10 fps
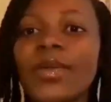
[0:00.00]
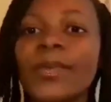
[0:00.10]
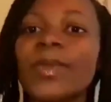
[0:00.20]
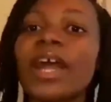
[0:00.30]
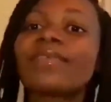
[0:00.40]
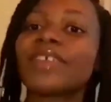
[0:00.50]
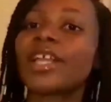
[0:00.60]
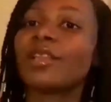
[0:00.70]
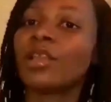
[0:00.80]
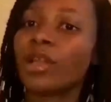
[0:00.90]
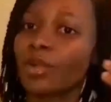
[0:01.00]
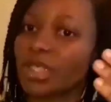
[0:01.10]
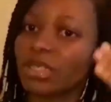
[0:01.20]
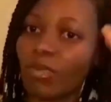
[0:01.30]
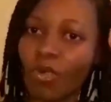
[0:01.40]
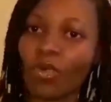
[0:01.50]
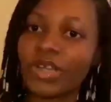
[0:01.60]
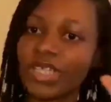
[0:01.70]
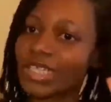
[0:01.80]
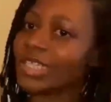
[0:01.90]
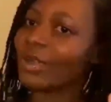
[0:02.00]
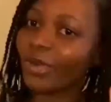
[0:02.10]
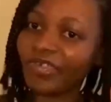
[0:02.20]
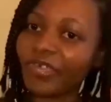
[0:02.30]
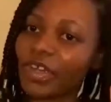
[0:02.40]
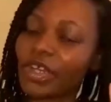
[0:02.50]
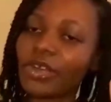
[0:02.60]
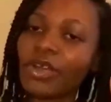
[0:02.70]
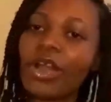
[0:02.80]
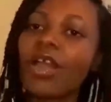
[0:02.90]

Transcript: We have a lot more in store for you.